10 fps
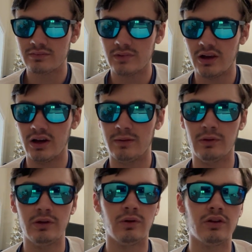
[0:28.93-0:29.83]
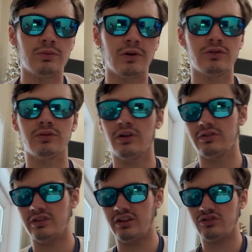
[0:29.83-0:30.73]
um, only one of those players
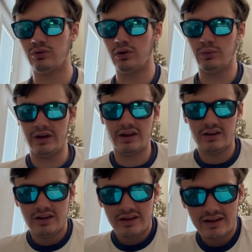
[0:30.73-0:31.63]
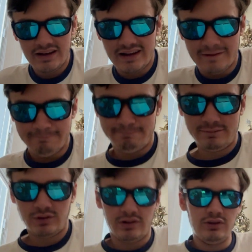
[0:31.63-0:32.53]
returns, and that's Squirrel White. Um,
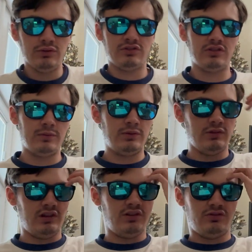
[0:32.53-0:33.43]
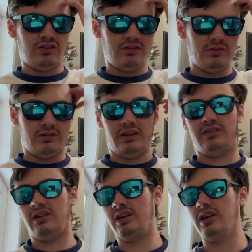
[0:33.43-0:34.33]
so I think what's going to be really interesting with
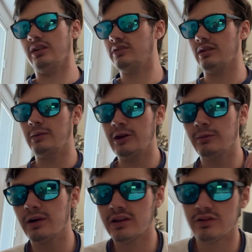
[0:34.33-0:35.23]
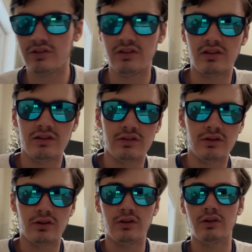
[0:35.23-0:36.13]
Tennessee again, it's going to make or break their season. Is
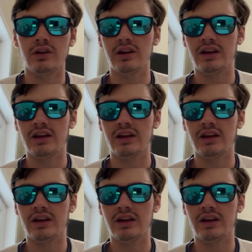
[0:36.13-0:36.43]
their